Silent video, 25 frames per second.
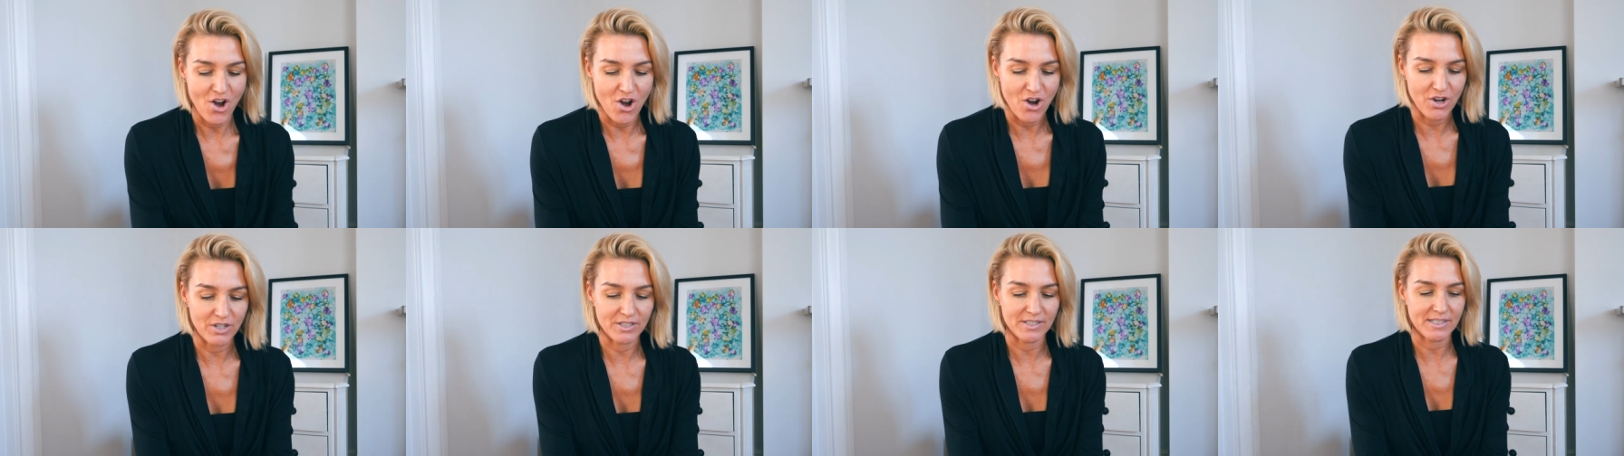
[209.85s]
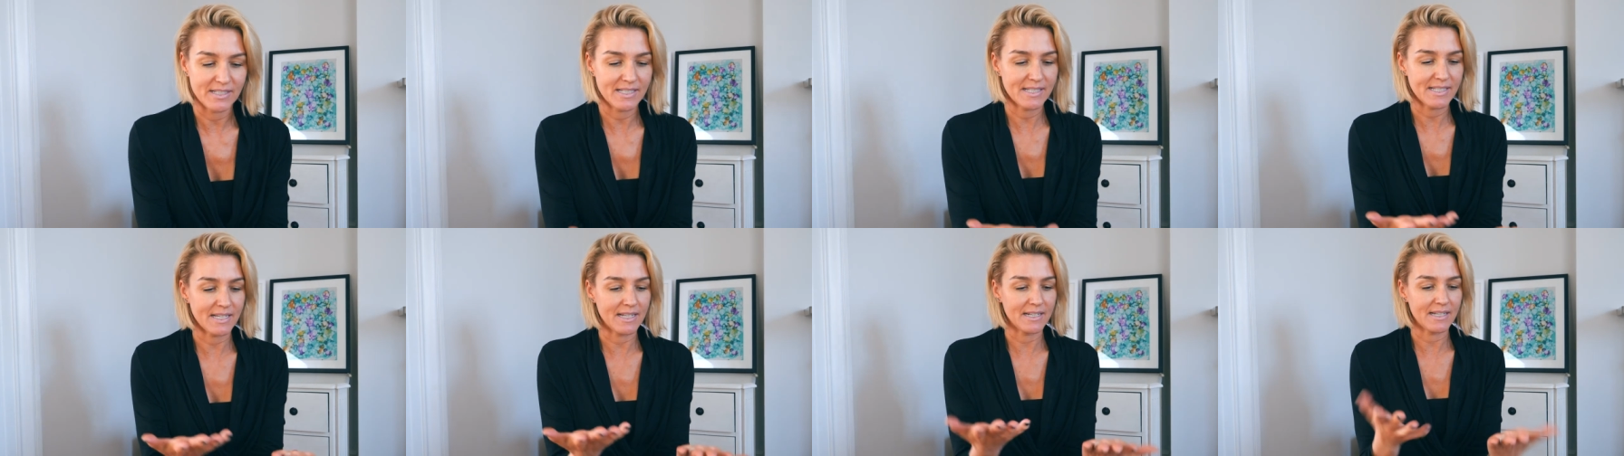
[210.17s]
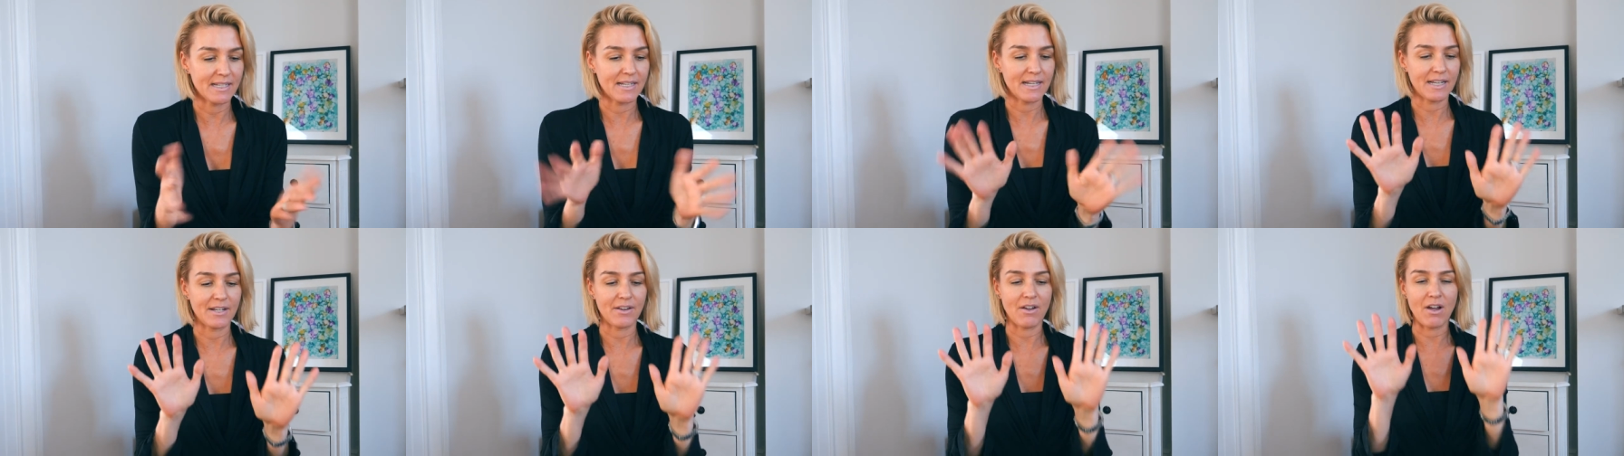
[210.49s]
on
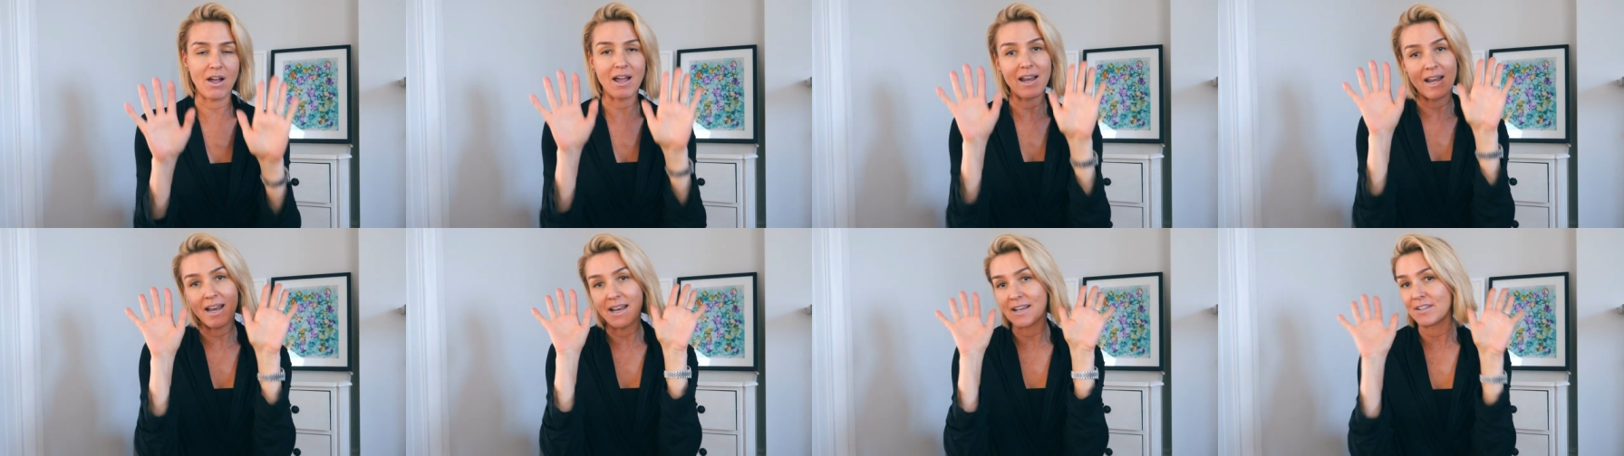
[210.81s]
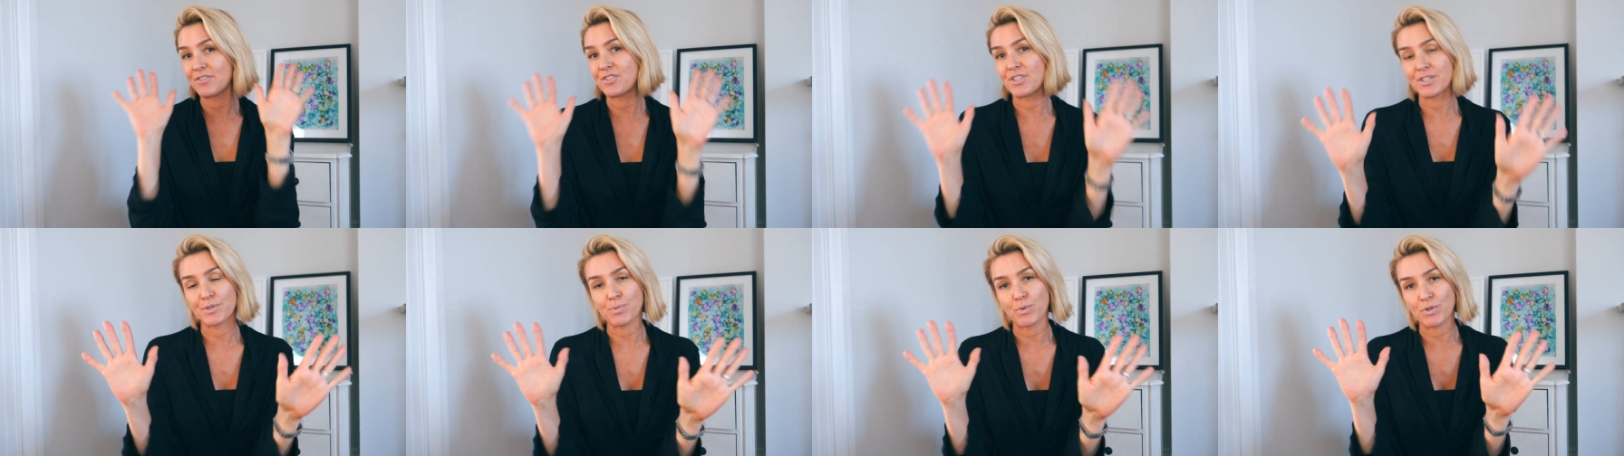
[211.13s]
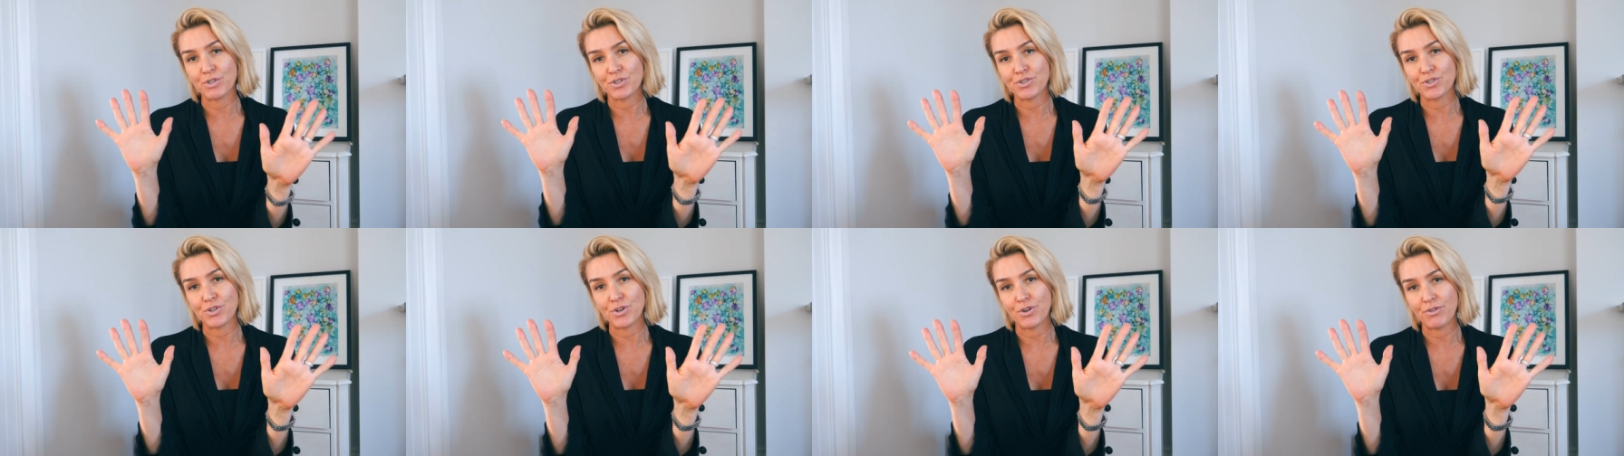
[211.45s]
Saturday night and it just
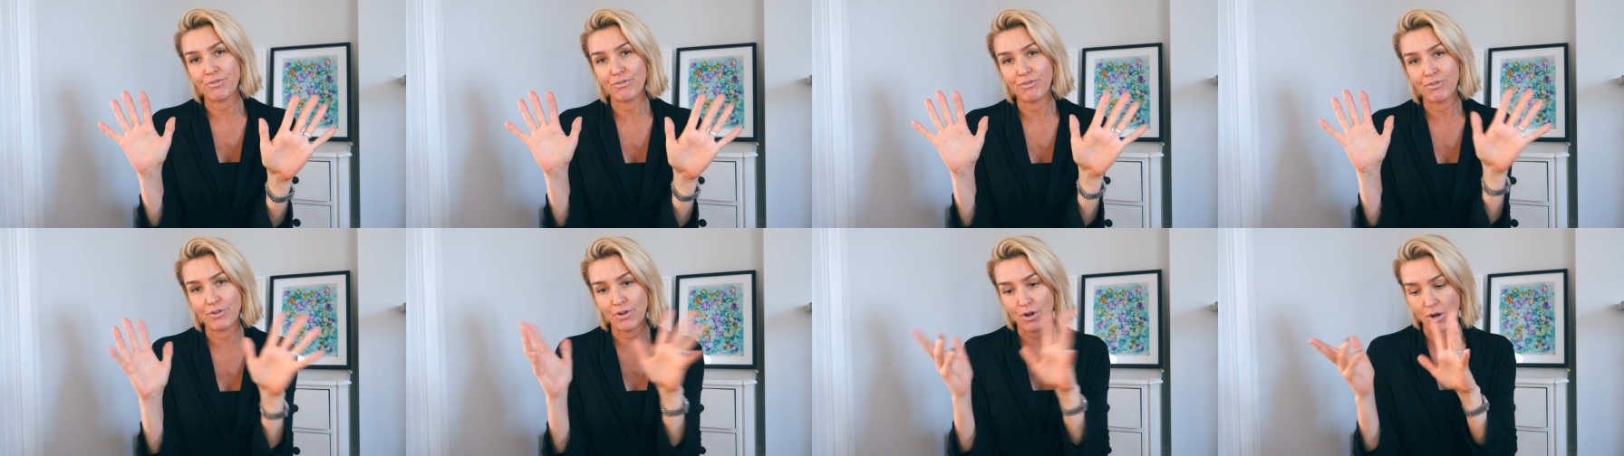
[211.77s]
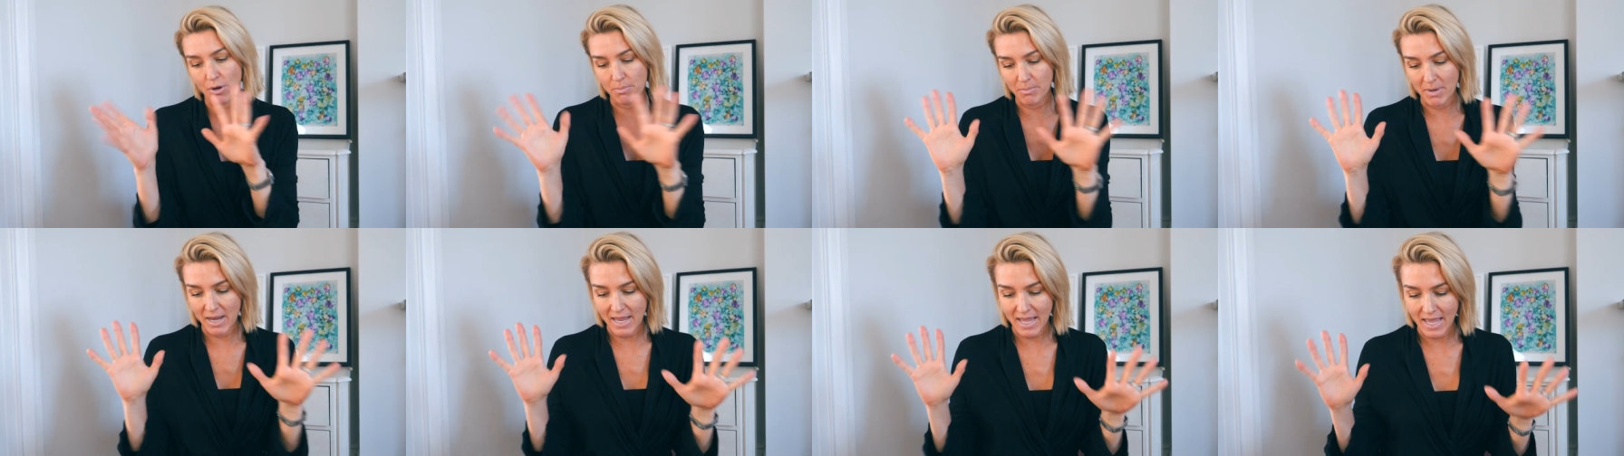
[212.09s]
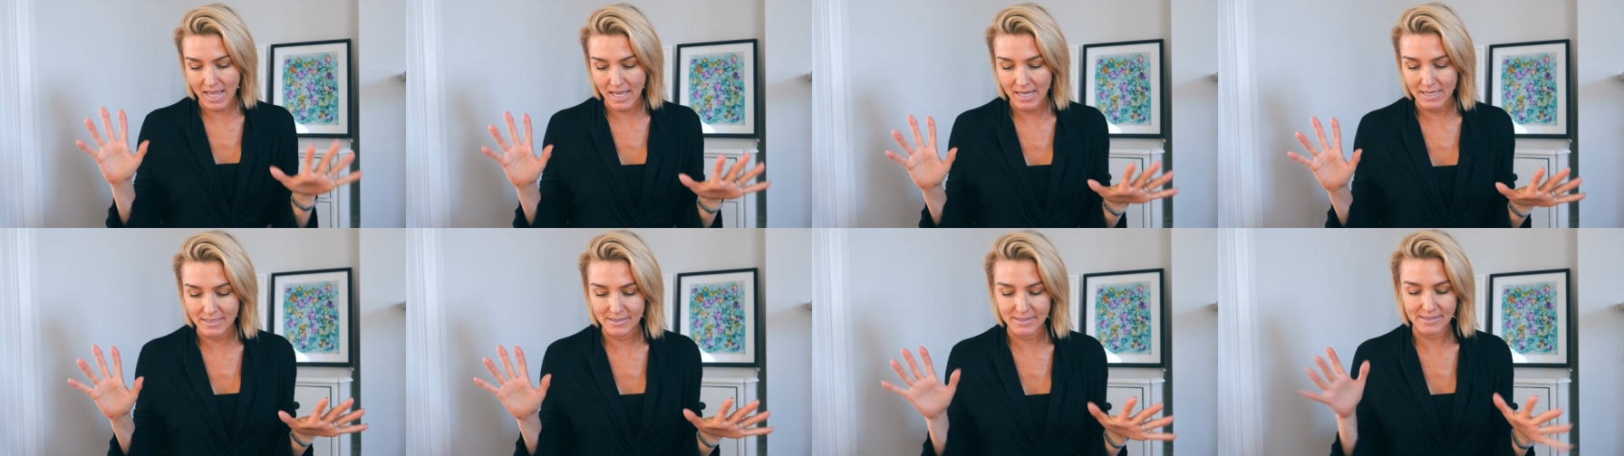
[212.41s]
washed off on my
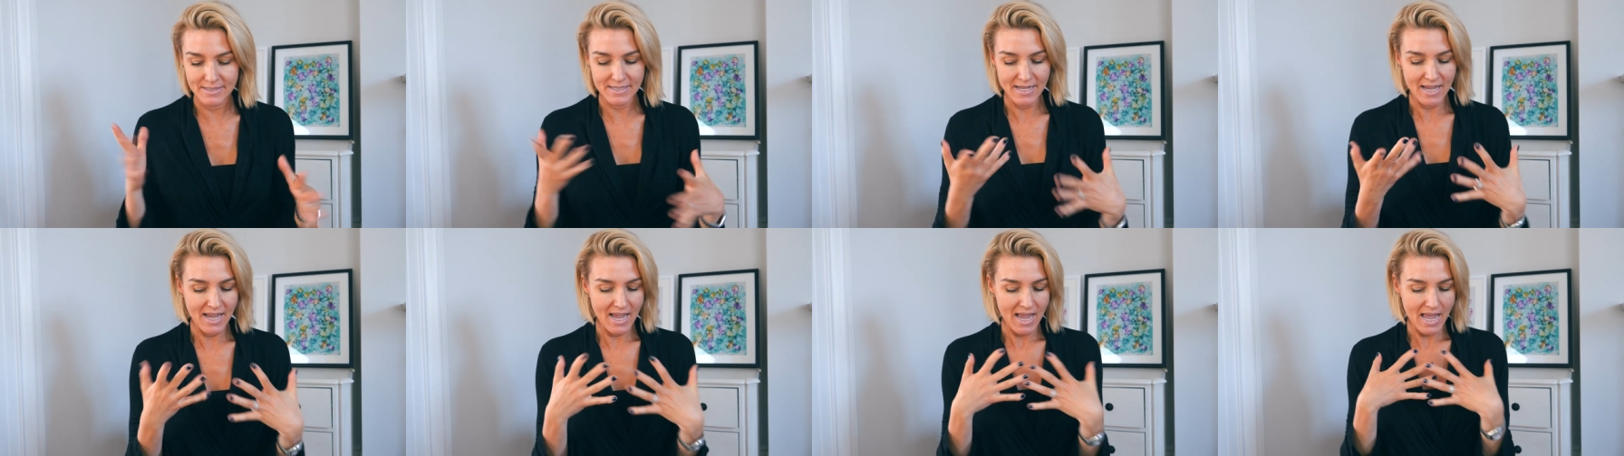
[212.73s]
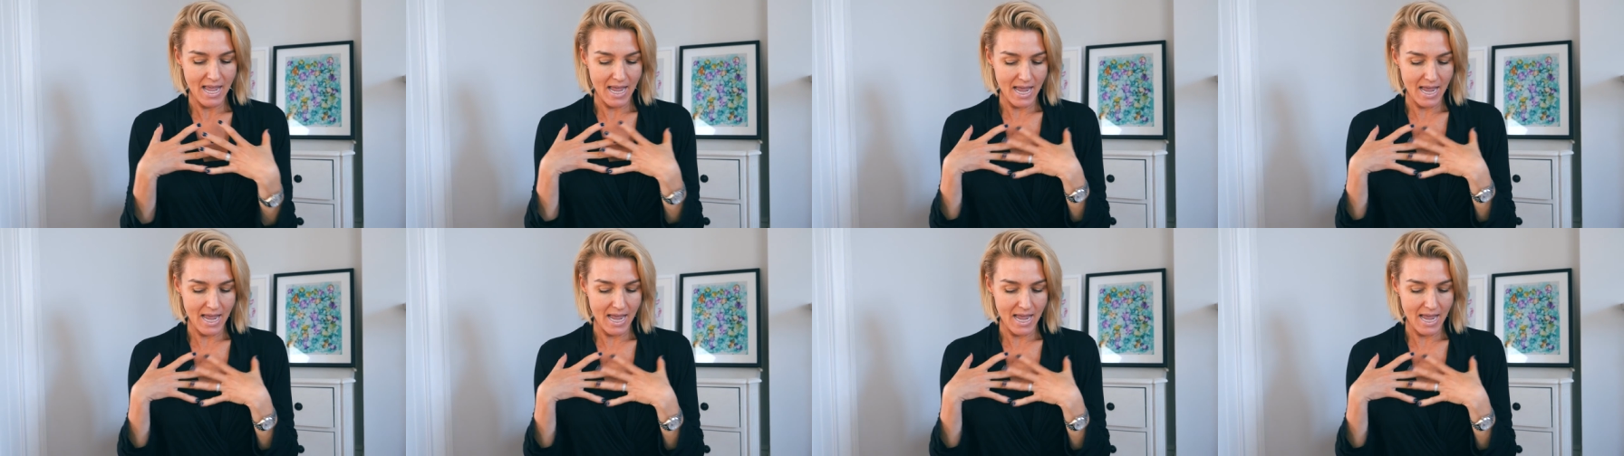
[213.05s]
hands.